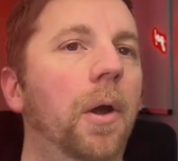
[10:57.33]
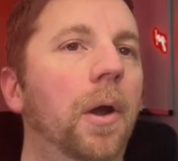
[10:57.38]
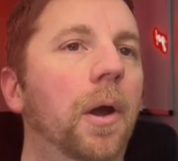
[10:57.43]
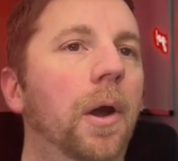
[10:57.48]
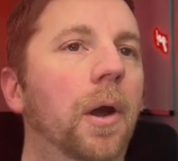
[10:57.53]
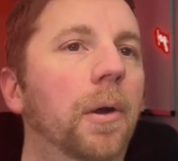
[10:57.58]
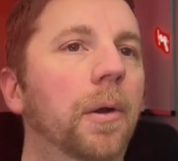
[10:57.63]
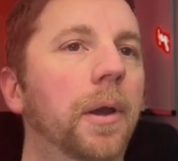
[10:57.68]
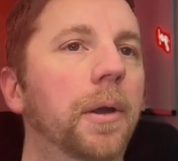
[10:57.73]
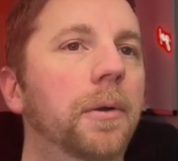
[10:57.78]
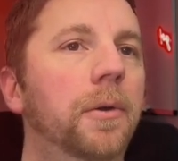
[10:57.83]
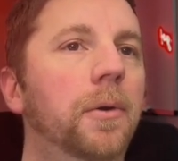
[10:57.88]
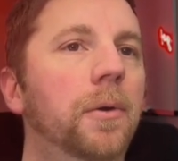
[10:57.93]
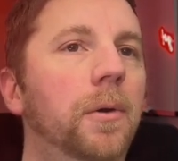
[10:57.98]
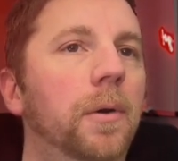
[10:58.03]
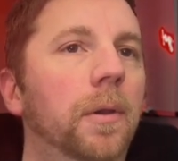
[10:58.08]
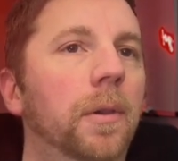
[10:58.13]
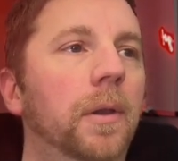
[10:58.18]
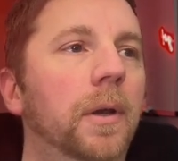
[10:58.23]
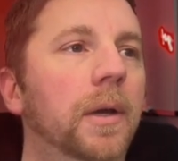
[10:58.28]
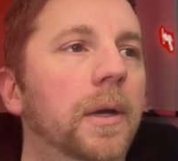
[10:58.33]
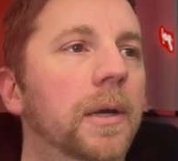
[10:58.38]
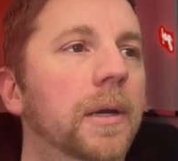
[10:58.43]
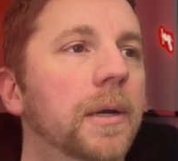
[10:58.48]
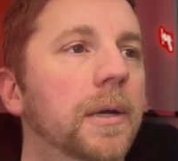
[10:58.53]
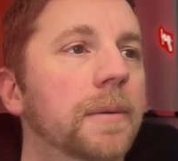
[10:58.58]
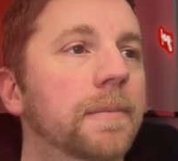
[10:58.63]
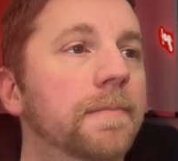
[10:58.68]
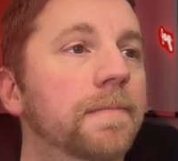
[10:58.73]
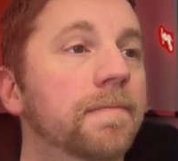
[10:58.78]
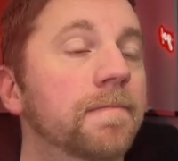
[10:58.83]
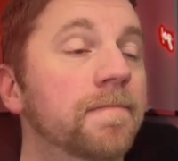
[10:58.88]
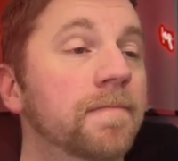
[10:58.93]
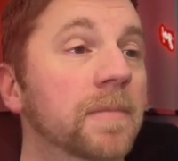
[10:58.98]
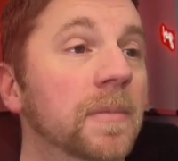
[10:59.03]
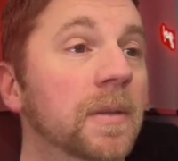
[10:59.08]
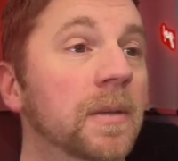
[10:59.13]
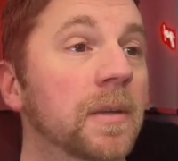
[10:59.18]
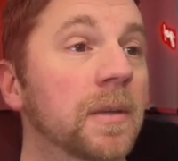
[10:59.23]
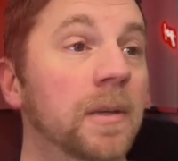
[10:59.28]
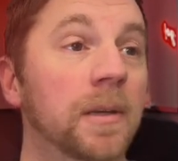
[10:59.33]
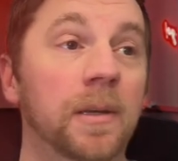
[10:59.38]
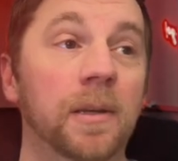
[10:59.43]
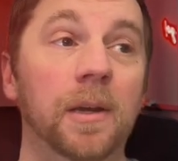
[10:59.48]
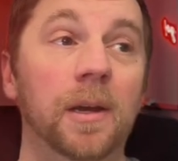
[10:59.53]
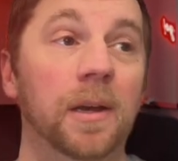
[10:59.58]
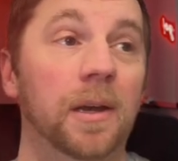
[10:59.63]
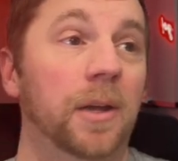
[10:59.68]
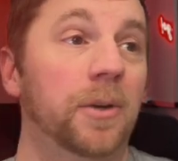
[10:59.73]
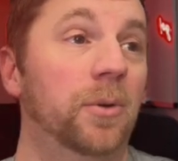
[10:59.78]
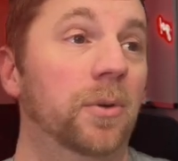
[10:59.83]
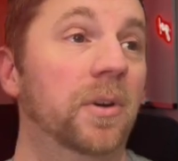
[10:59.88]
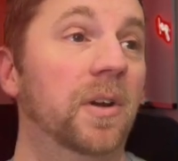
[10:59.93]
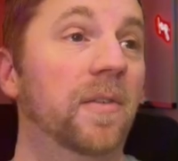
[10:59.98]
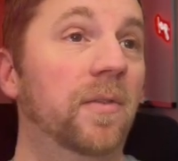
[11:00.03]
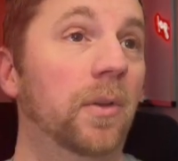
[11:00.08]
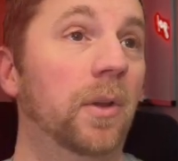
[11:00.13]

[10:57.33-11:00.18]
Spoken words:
All right, cool. Yeah, I don't have a